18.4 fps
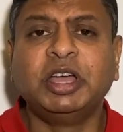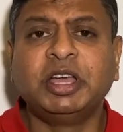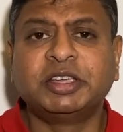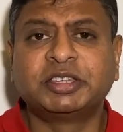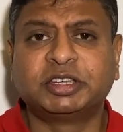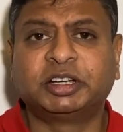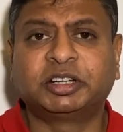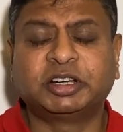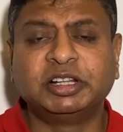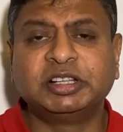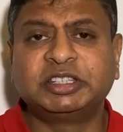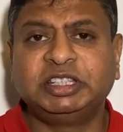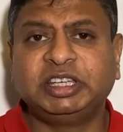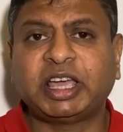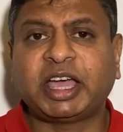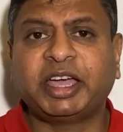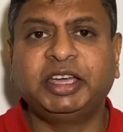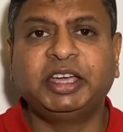Circle
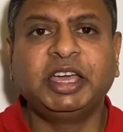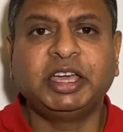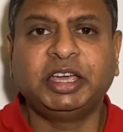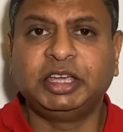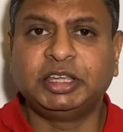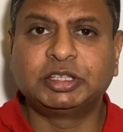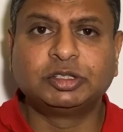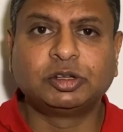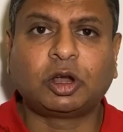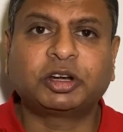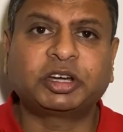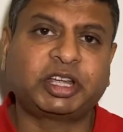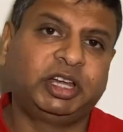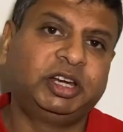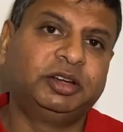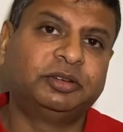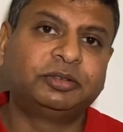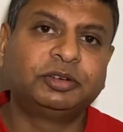CI is not
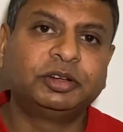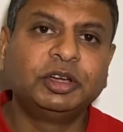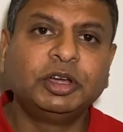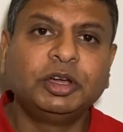enough.